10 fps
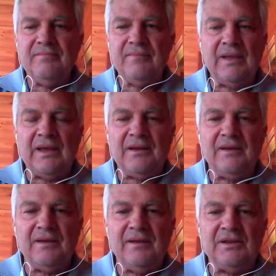and
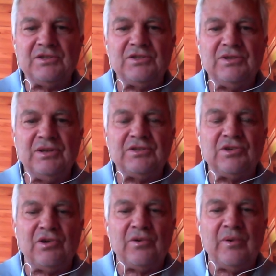it's
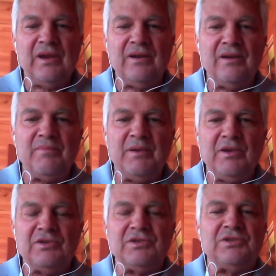got to end
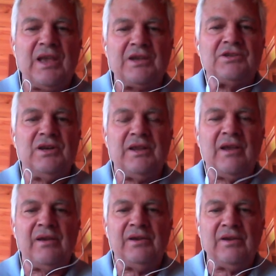because it's actually
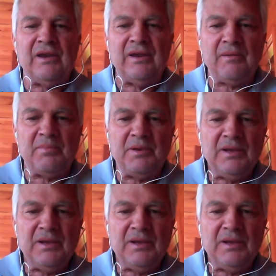going to end up